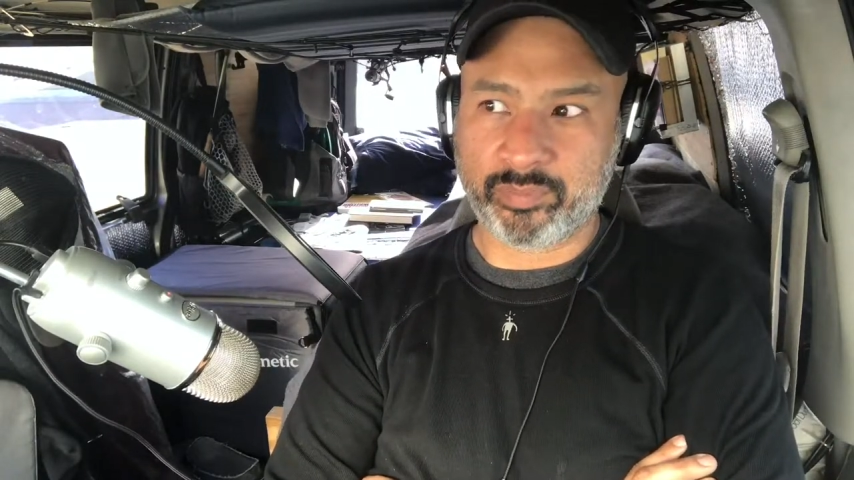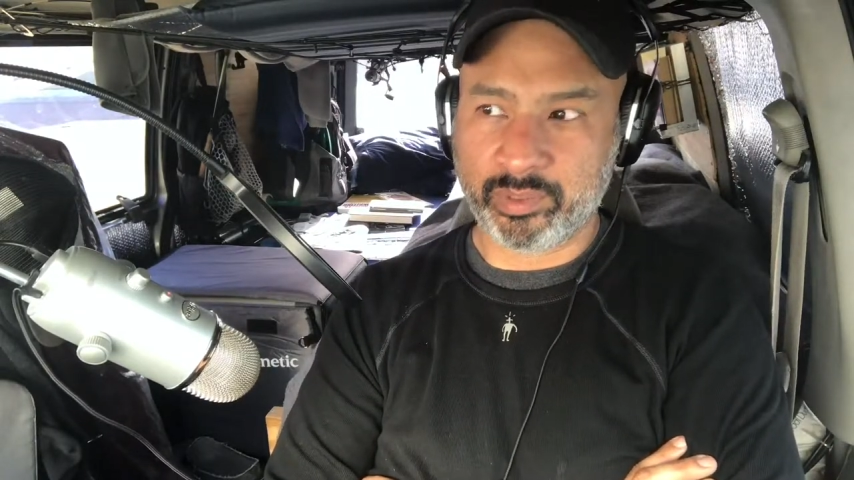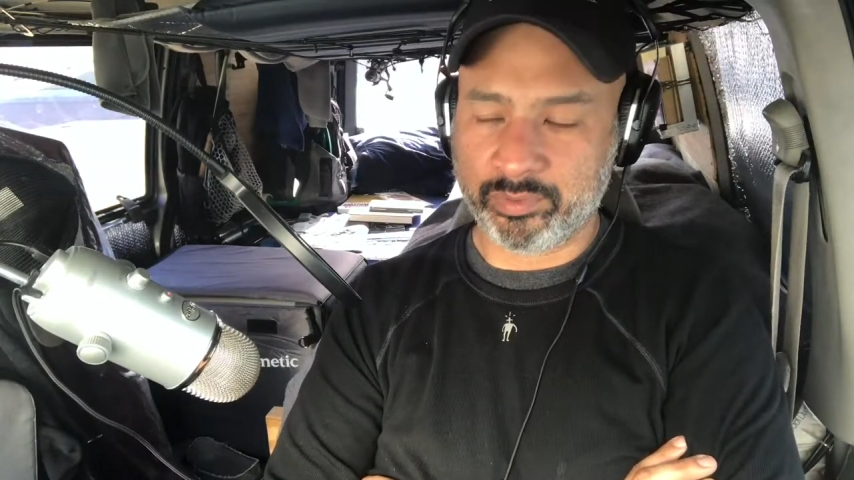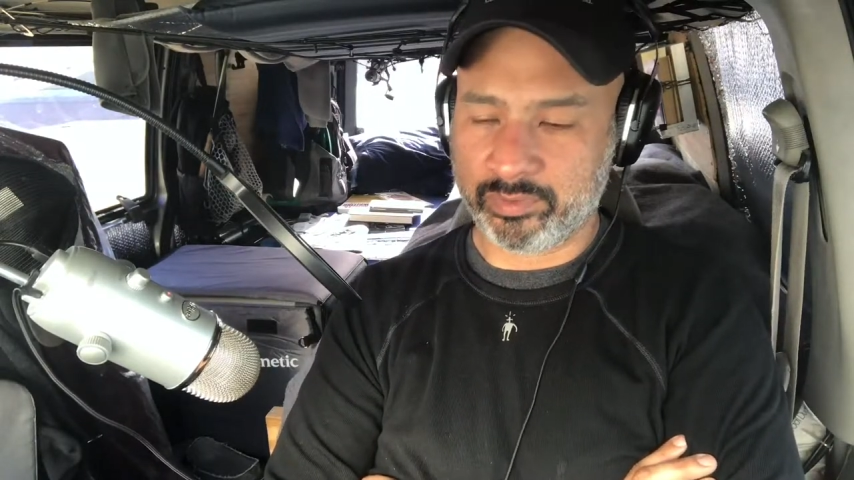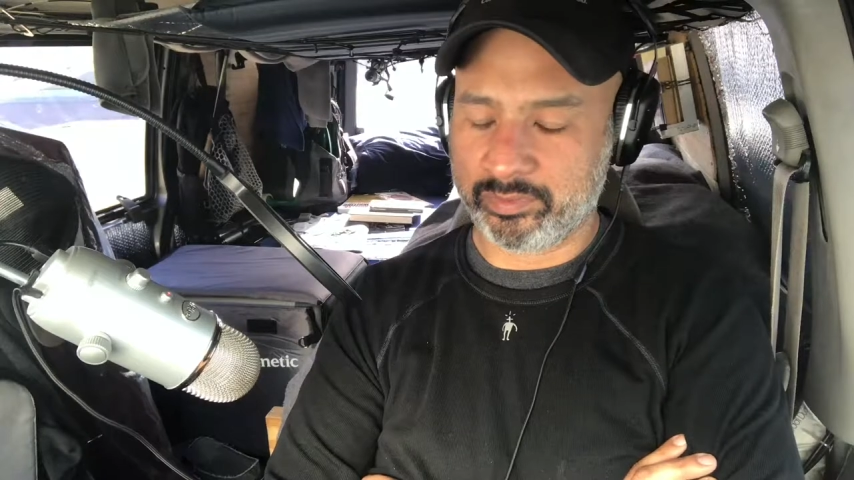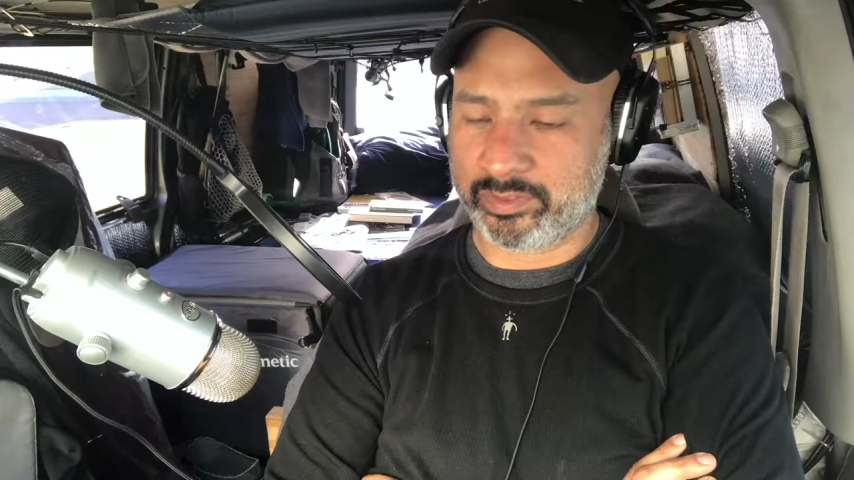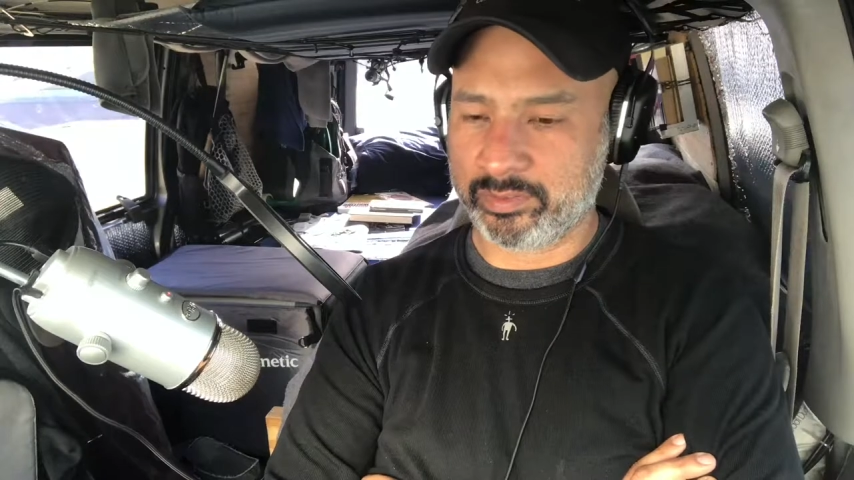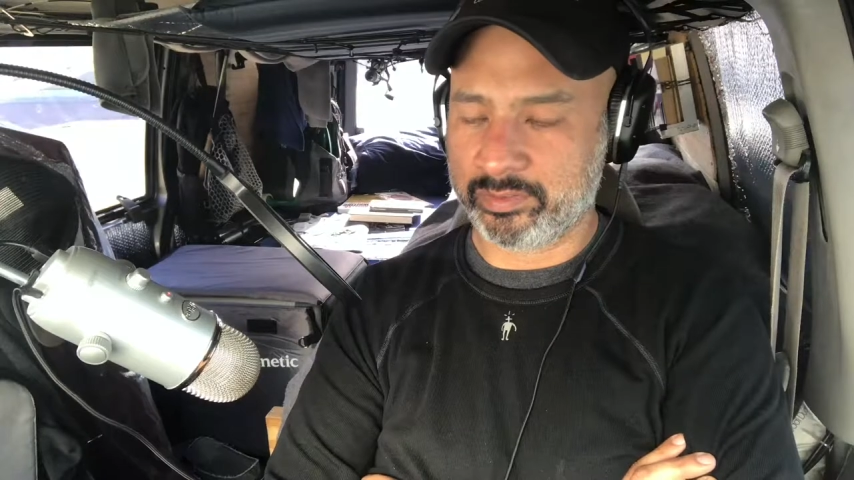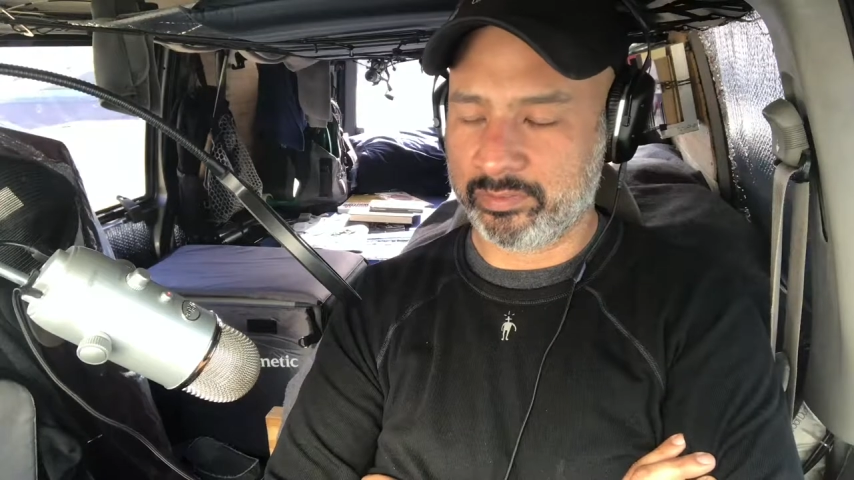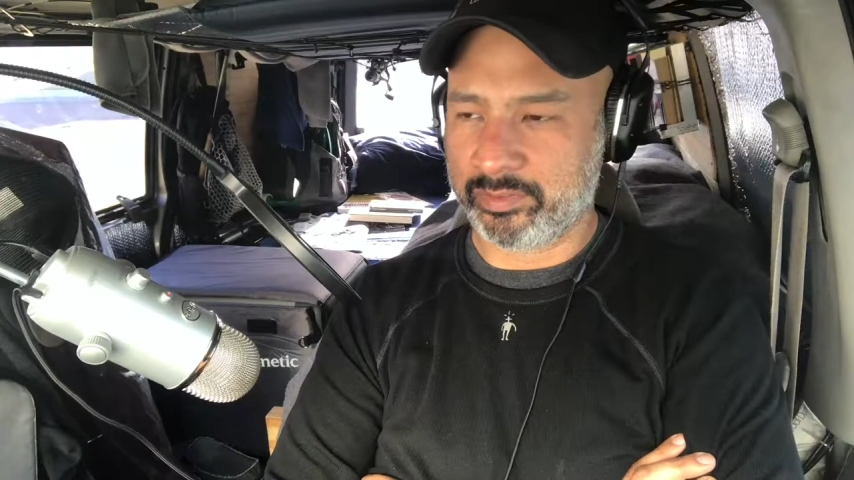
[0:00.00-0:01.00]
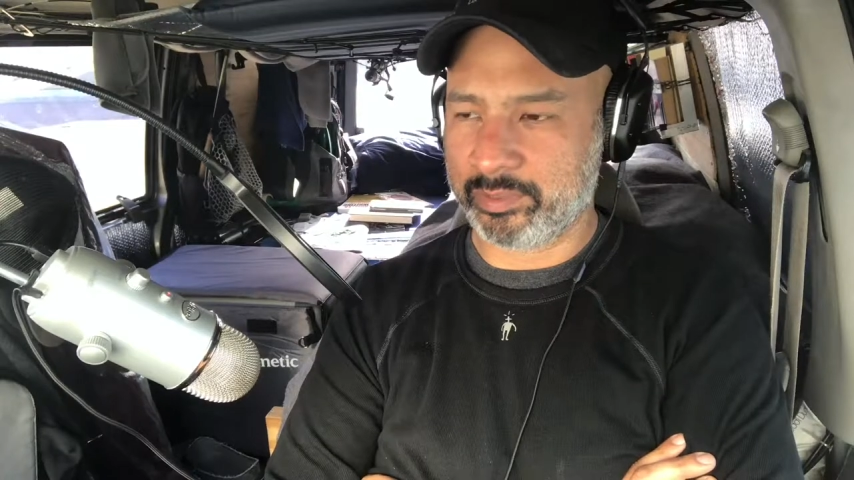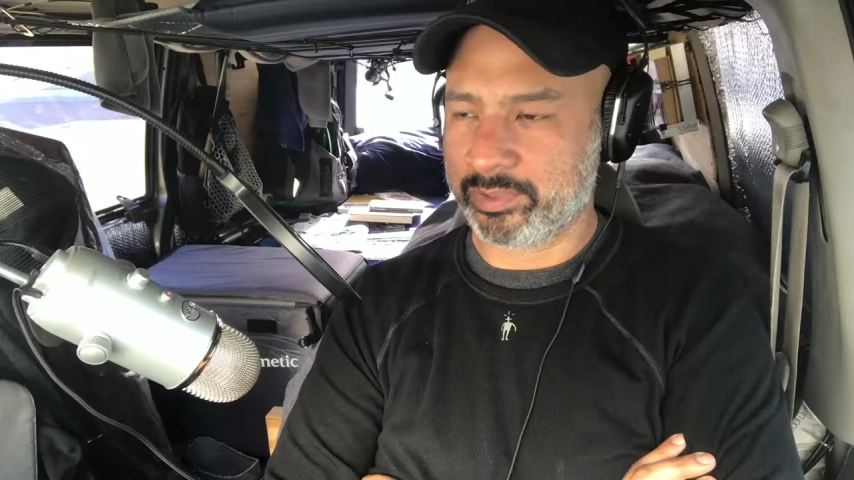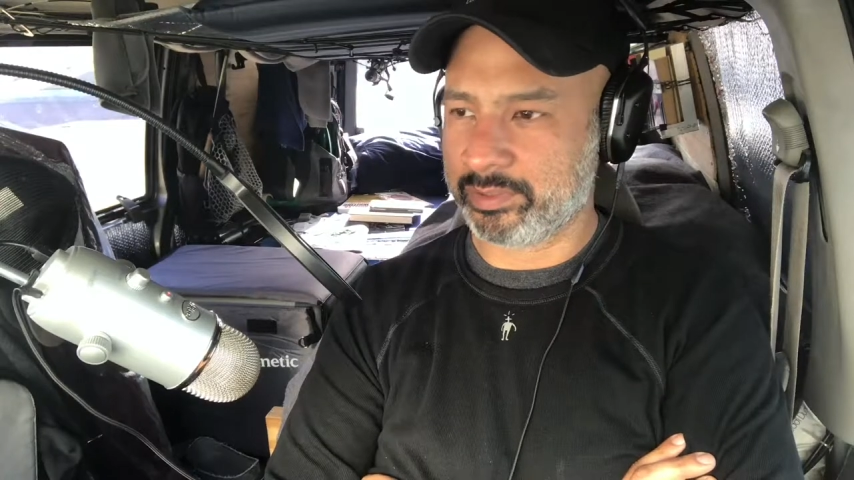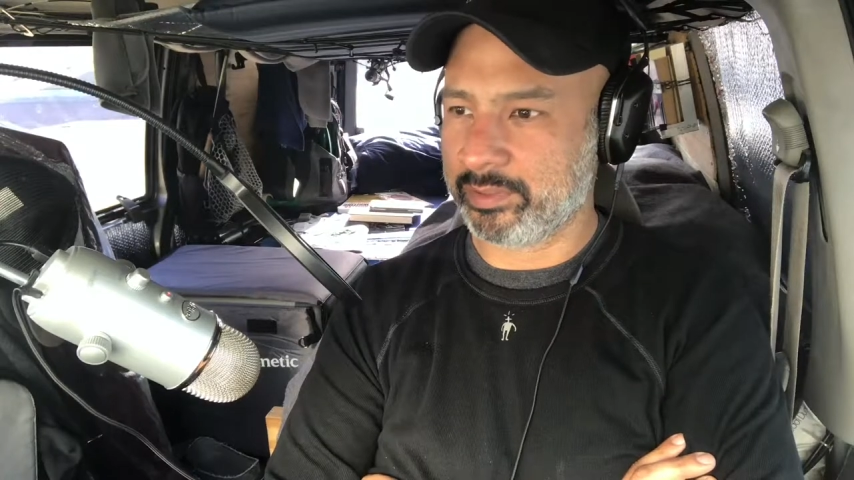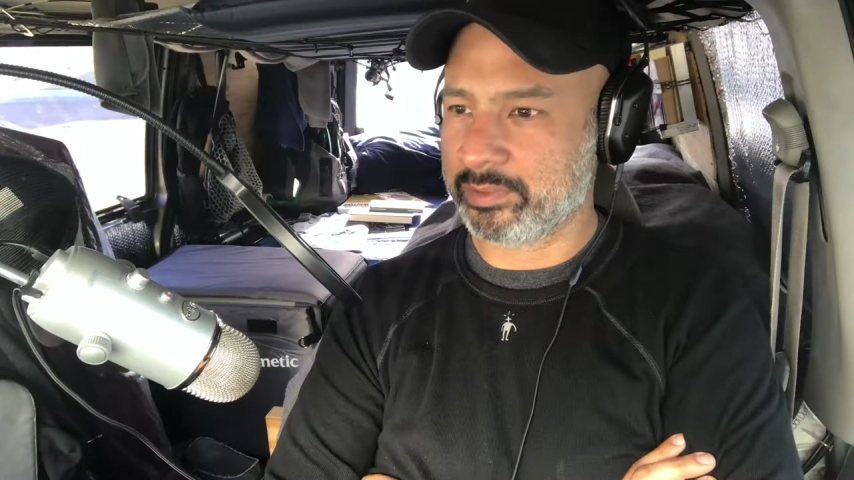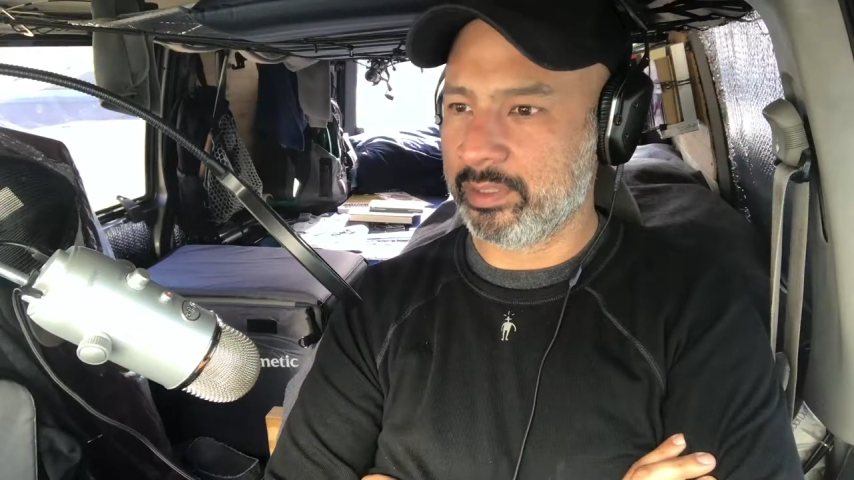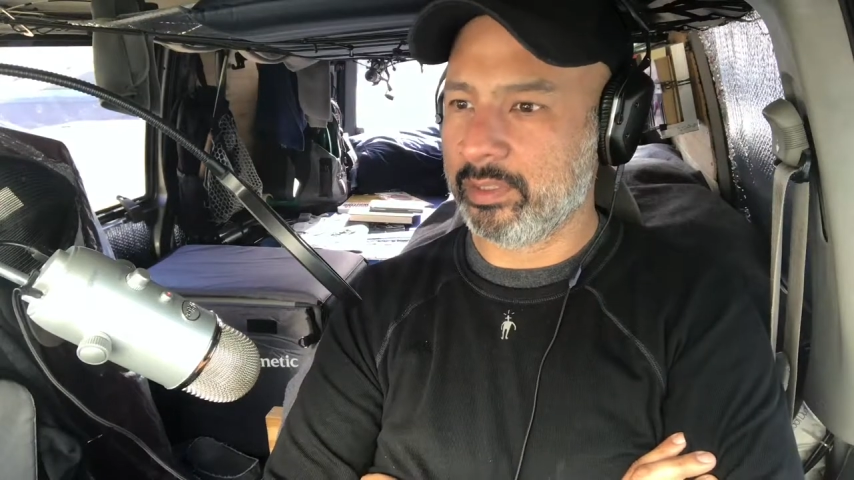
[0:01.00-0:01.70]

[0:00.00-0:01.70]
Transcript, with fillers: people to, to find mistakes.